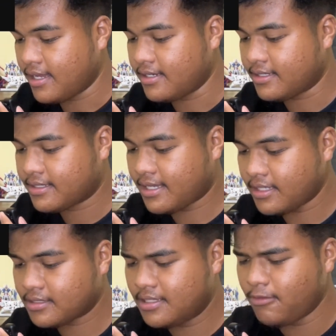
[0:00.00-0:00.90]
and
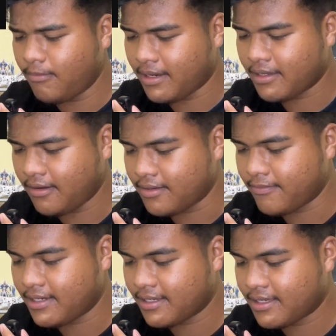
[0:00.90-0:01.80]
discussed, oh my god,
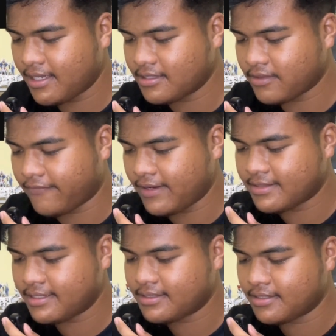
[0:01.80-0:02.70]
with the kings of
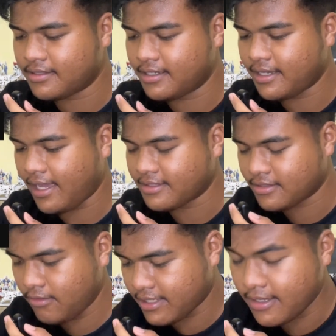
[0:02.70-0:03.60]
resistance in
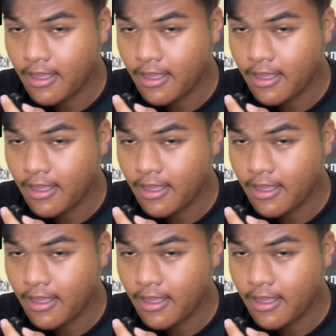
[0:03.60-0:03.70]
X. Okay.